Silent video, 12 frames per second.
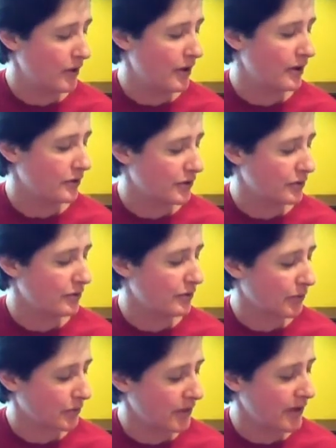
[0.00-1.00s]
1,
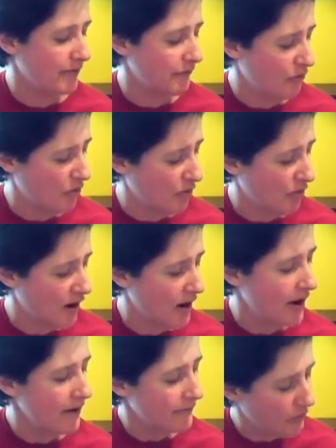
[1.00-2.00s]
2, 3,
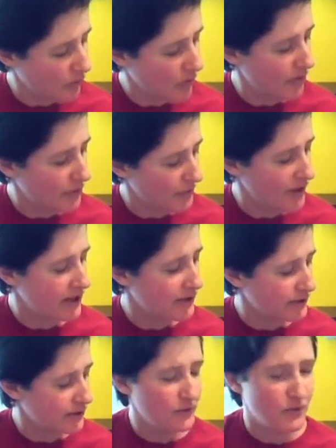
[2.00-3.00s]
4, 4, 3,
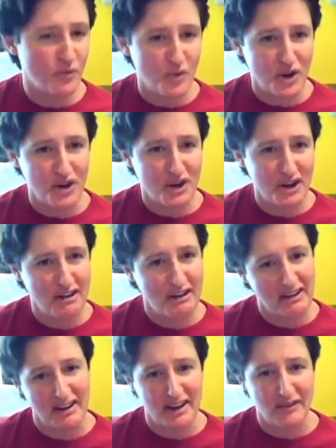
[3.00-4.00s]
2,
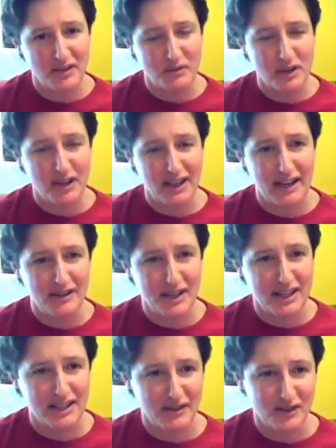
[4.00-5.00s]
1. And it was pretty
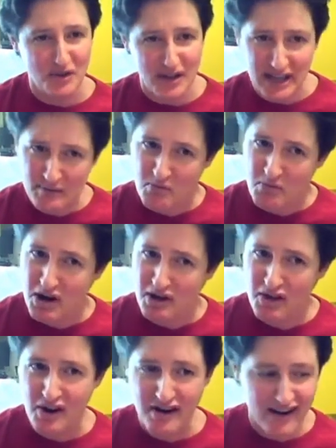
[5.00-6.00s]
lousy because I was trying to keep them
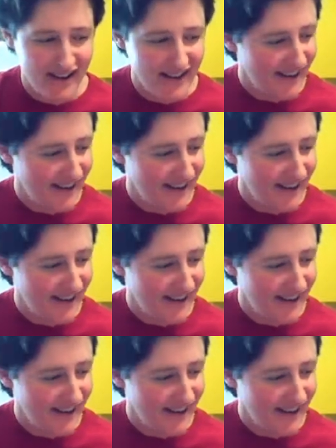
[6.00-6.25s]
on there.